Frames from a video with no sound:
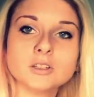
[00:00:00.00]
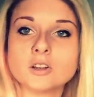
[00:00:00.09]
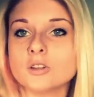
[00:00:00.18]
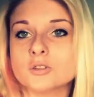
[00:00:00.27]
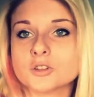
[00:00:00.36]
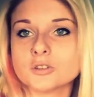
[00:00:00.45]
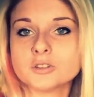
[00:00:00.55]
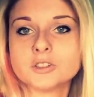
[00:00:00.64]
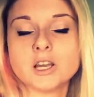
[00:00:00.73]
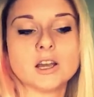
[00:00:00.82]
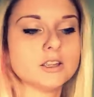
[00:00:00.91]

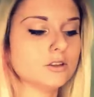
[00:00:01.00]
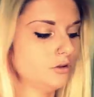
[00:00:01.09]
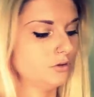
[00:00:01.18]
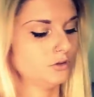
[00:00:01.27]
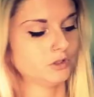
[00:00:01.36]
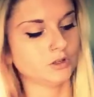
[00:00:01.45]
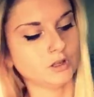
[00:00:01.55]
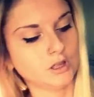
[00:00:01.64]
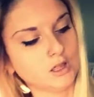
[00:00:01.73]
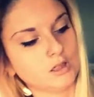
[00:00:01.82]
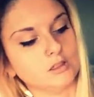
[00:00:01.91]
enclosures, I use
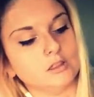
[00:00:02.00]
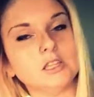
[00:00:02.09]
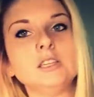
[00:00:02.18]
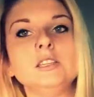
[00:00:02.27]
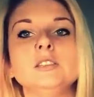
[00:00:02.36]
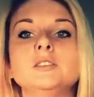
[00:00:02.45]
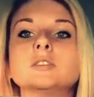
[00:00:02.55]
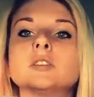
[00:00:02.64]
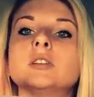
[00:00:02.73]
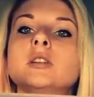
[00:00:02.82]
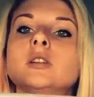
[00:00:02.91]

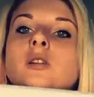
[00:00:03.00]
these.